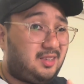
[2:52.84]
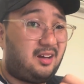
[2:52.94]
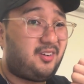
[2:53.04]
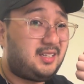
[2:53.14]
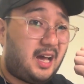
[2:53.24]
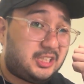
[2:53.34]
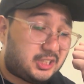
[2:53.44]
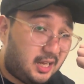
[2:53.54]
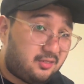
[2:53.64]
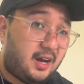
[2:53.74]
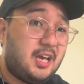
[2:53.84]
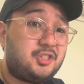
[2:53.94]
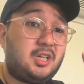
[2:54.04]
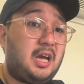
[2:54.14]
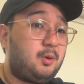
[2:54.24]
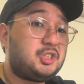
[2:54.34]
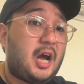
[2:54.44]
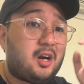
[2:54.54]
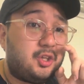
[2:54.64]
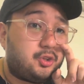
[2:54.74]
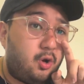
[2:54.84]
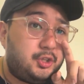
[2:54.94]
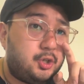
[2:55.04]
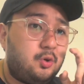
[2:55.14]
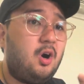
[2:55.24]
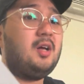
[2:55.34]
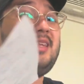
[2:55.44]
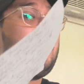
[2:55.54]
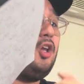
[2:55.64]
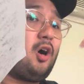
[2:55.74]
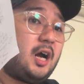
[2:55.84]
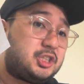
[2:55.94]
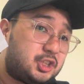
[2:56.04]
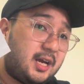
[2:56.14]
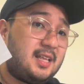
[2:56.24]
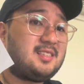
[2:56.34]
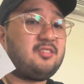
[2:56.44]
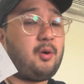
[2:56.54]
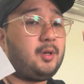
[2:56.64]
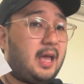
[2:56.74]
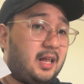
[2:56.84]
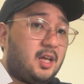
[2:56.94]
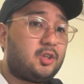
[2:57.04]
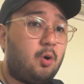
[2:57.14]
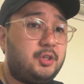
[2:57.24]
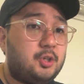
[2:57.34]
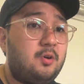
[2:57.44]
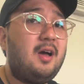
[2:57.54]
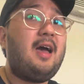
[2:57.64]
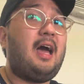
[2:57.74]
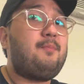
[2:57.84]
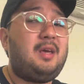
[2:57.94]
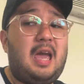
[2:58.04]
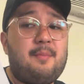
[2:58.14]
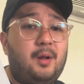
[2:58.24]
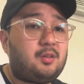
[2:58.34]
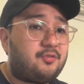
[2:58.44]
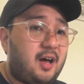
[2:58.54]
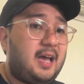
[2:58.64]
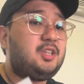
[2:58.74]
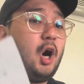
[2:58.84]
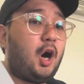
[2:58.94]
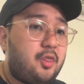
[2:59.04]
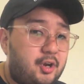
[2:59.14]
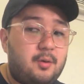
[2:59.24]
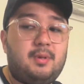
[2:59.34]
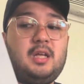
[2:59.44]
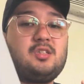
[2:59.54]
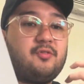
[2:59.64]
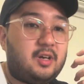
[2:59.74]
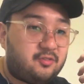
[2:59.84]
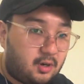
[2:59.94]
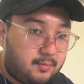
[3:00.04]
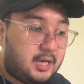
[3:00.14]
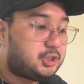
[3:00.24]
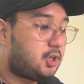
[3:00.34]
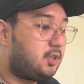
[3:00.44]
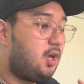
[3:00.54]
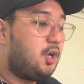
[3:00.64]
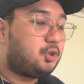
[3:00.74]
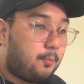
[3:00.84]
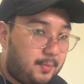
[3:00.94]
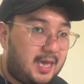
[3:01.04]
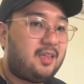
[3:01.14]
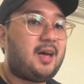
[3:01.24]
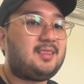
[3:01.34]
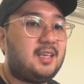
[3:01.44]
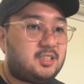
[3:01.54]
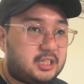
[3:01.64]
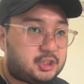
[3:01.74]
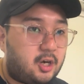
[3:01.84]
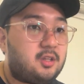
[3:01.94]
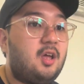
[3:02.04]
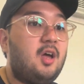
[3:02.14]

a financial advisor like what Jaron told you, take a look at trends from what Ella told you, and be able to find other means of information to make that decision.